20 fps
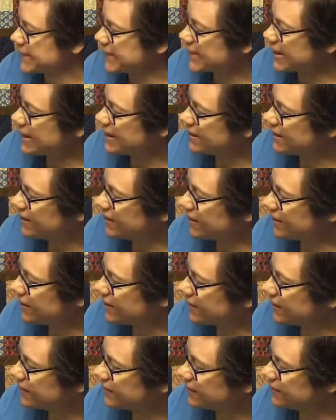And
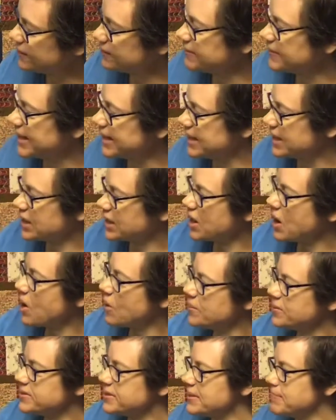here you'll find a
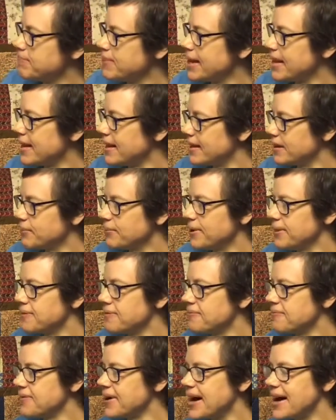cozy bed with
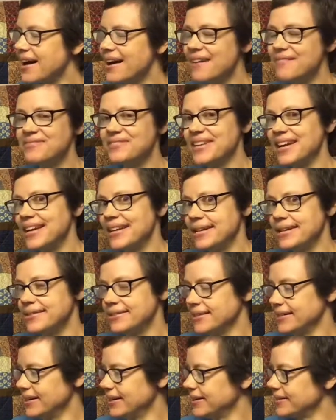five teddies
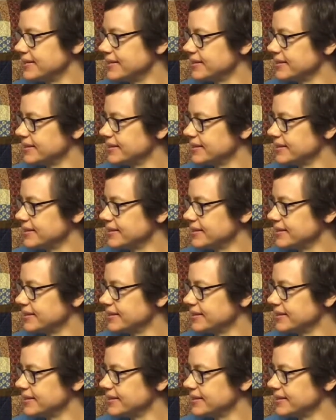in it.